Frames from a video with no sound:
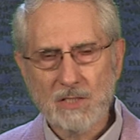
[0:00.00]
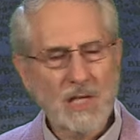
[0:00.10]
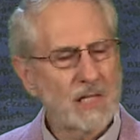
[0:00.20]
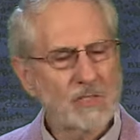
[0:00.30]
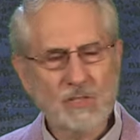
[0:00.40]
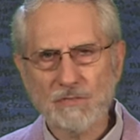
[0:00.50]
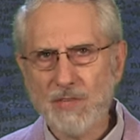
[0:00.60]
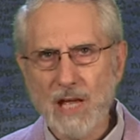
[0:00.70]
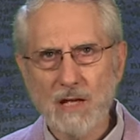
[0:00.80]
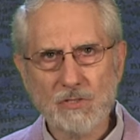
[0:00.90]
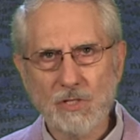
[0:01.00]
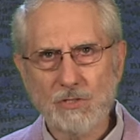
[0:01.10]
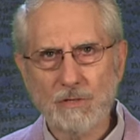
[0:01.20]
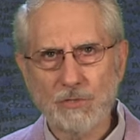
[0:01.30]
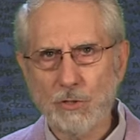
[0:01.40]
Tens of
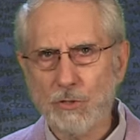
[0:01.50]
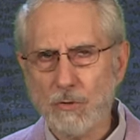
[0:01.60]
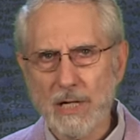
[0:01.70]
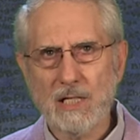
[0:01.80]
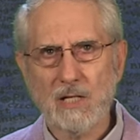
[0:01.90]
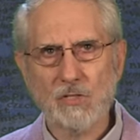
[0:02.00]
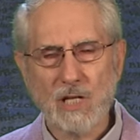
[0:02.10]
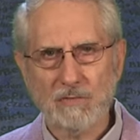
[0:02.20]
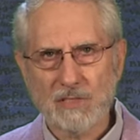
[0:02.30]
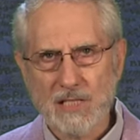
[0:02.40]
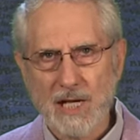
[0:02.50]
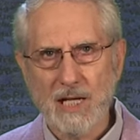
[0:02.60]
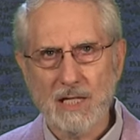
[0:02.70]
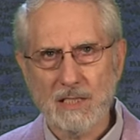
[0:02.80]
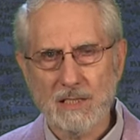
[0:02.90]
thousands of Ukrainians have
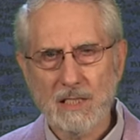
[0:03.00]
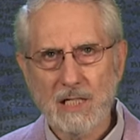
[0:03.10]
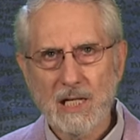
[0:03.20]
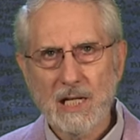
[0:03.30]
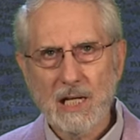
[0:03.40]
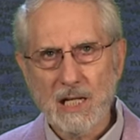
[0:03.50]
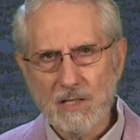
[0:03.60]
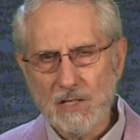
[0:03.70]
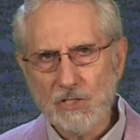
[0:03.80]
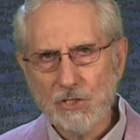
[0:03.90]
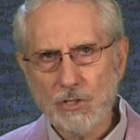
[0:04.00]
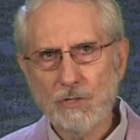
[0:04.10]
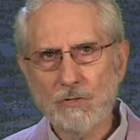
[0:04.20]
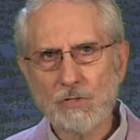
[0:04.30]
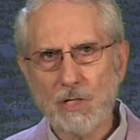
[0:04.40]
died in these
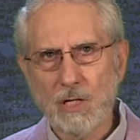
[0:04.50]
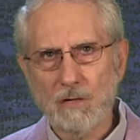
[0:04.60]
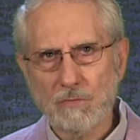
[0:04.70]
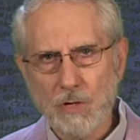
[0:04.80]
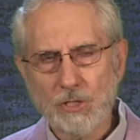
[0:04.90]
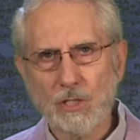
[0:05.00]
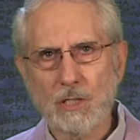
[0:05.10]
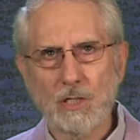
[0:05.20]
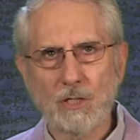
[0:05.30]
years of Russian